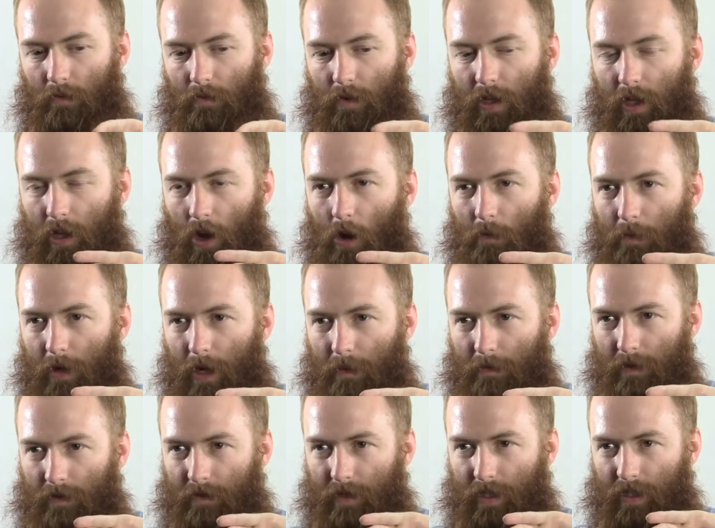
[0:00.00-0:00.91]
really open
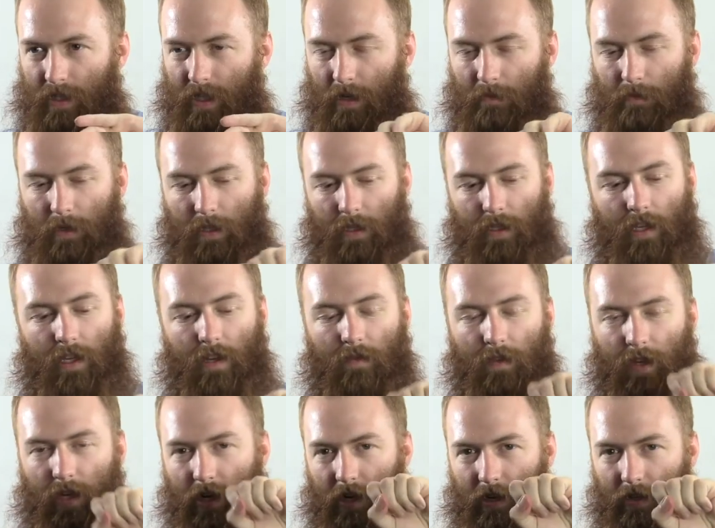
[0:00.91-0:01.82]
up their inside, because think of
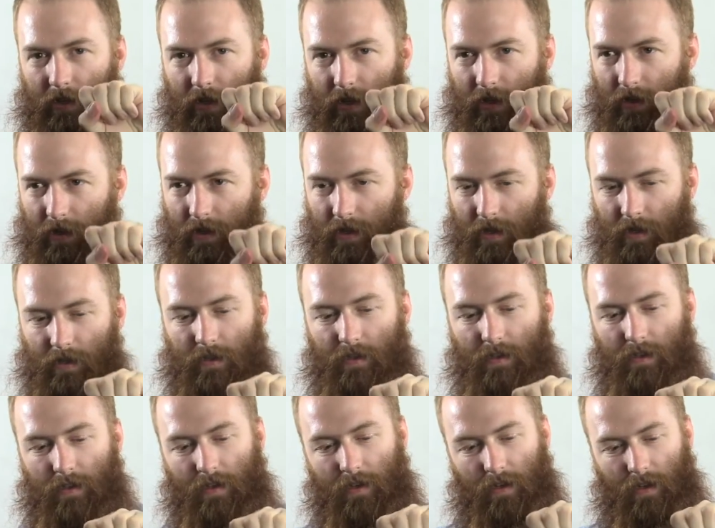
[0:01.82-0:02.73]
it kind of like
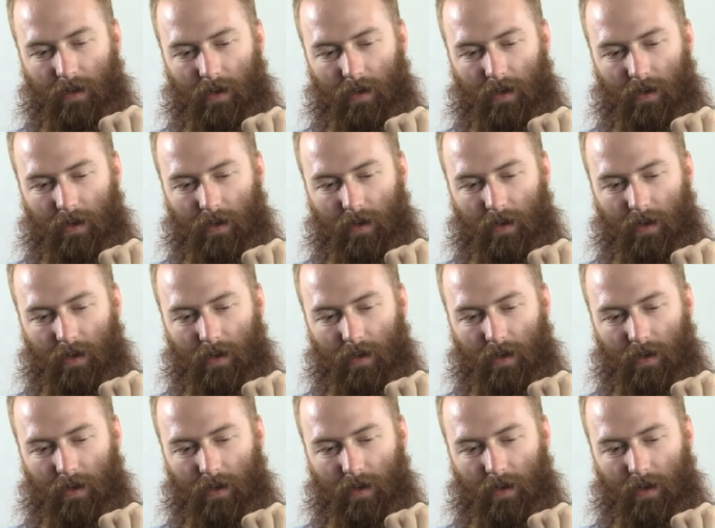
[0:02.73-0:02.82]
this.